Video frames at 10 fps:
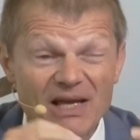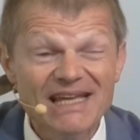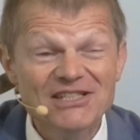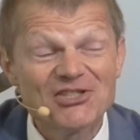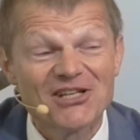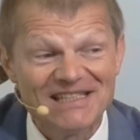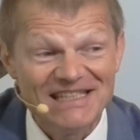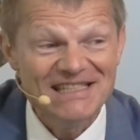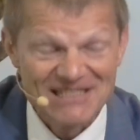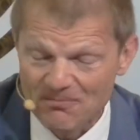patient
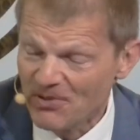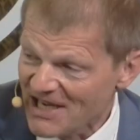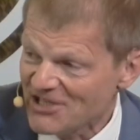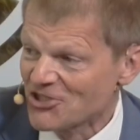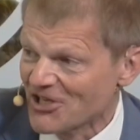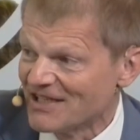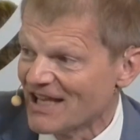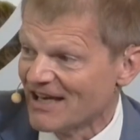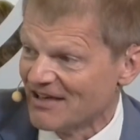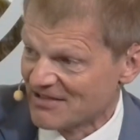is patient
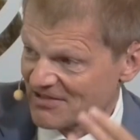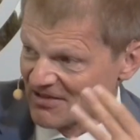and